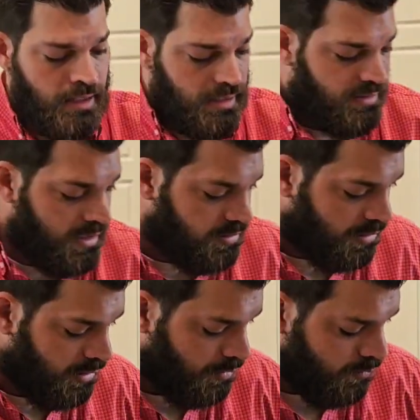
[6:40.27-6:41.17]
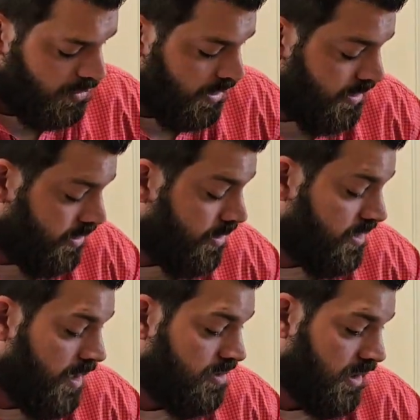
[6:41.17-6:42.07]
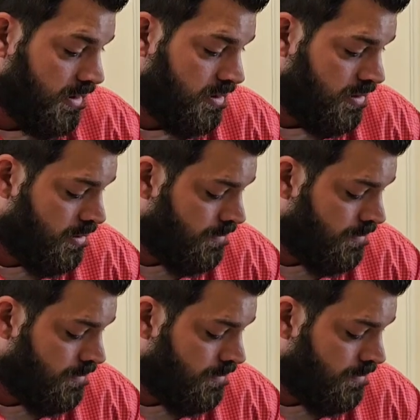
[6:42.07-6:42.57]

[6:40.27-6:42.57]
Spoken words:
These are, and they're the same size.